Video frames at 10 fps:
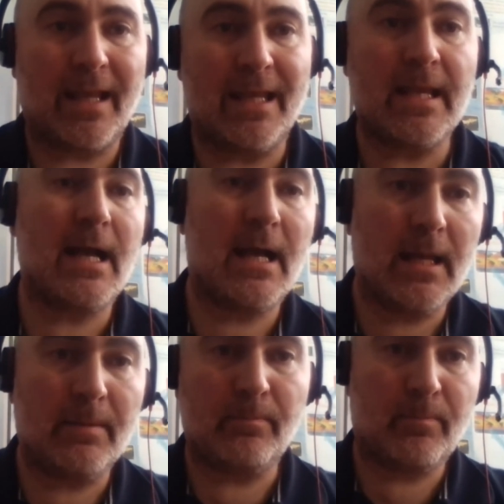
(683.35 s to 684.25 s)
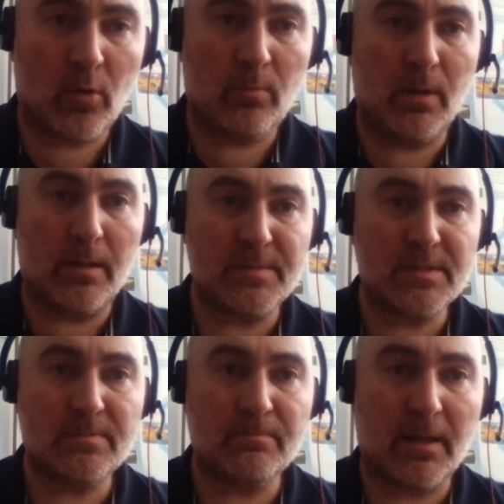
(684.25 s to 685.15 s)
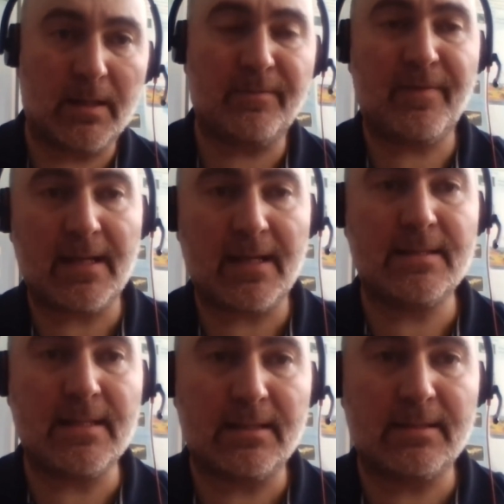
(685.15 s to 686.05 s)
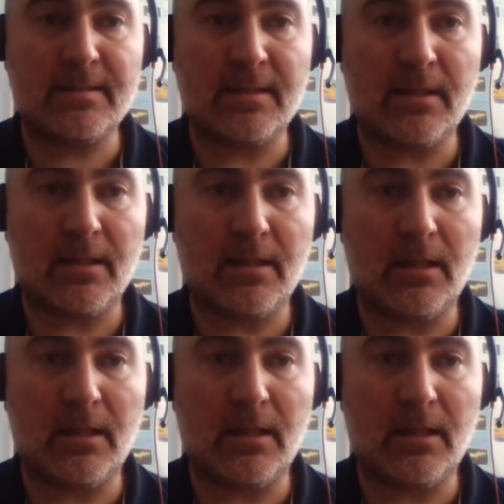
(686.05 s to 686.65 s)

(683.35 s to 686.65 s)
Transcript: AI problems, but the fact that uh,